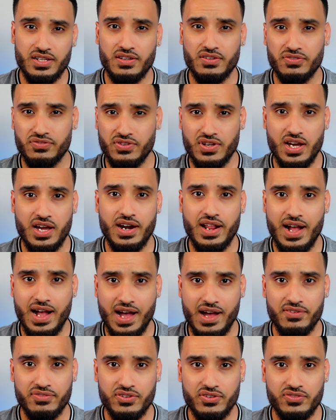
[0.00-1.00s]
if not
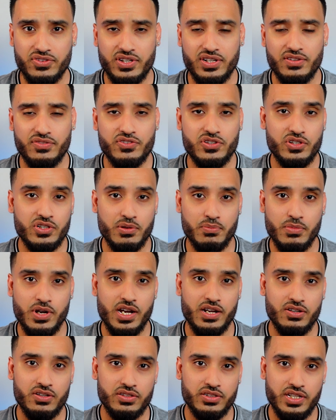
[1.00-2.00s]
half of it, if you
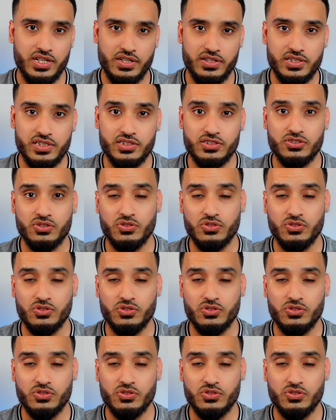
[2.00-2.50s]
combine all the areas.